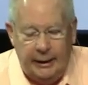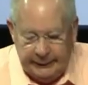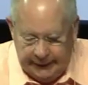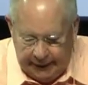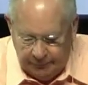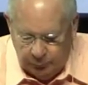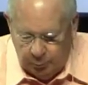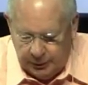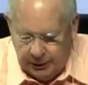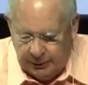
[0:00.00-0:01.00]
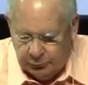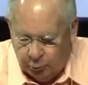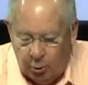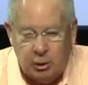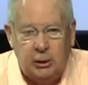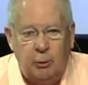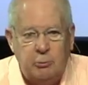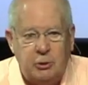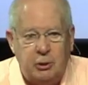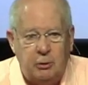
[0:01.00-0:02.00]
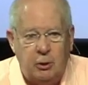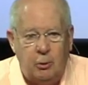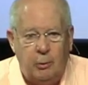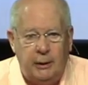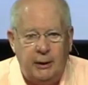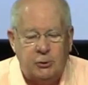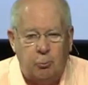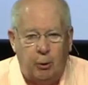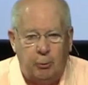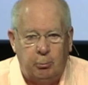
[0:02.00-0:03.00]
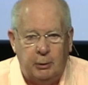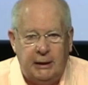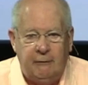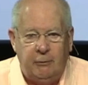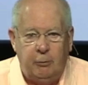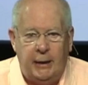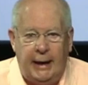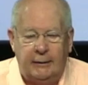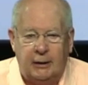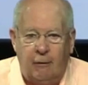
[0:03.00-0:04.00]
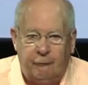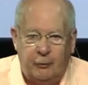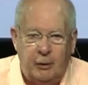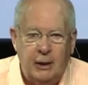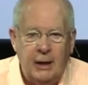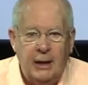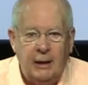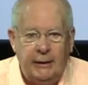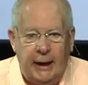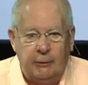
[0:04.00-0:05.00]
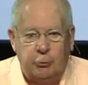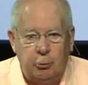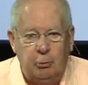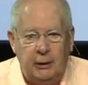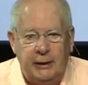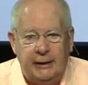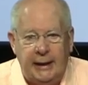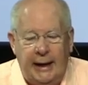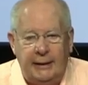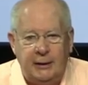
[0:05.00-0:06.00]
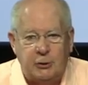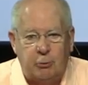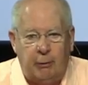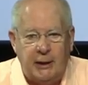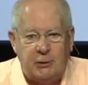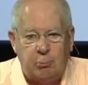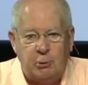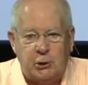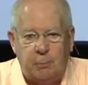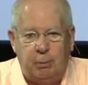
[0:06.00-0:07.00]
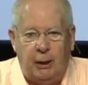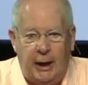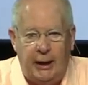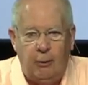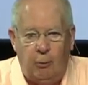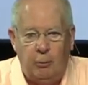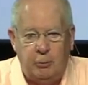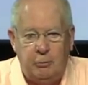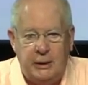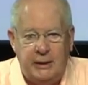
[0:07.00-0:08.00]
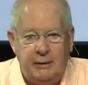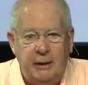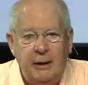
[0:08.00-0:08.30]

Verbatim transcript: again would uh, draw close to you and His Word would give you that comfort that truly that His grace will supply all your need.